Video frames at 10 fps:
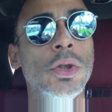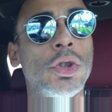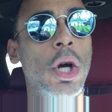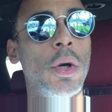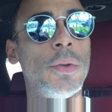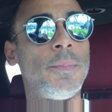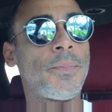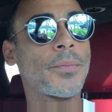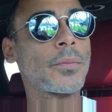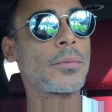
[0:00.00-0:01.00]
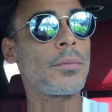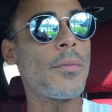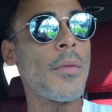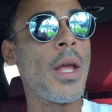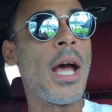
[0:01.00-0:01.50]
So
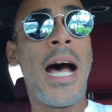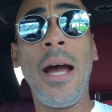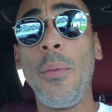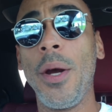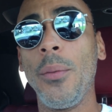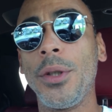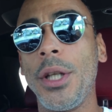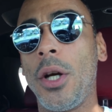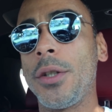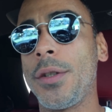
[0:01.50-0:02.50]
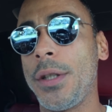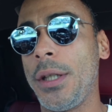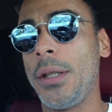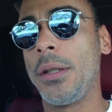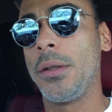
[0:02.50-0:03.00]
I went with the
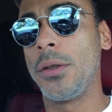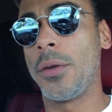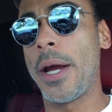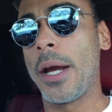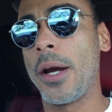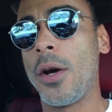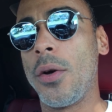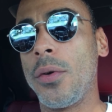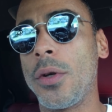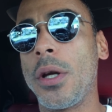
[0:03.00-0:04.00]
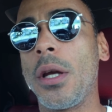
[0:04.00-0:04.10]
RT Durango